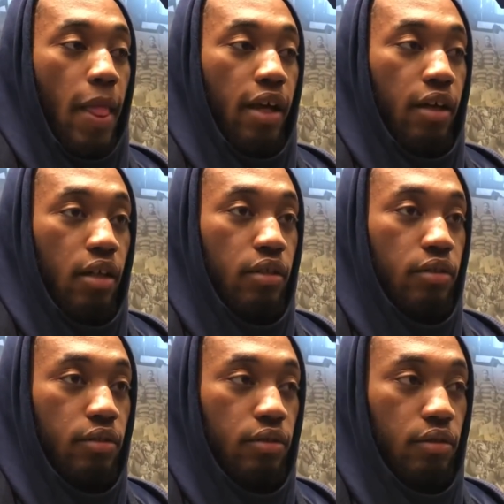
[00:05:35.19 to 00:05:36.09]
And
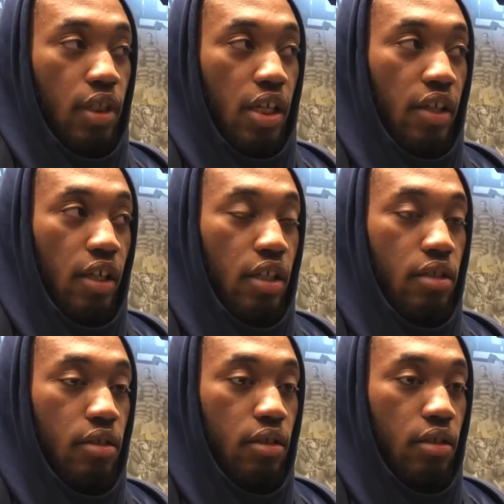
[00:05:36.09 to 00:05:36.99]
I think
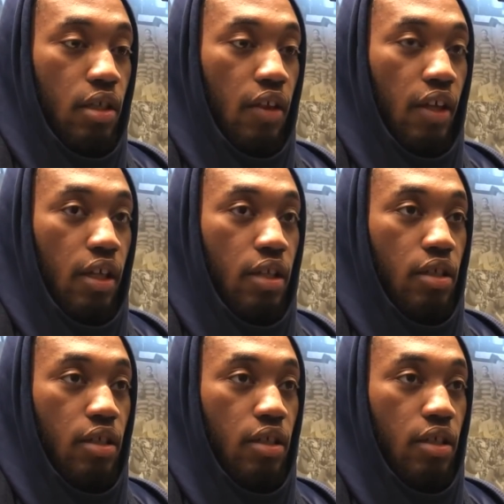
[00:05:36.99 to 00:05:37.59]
he's going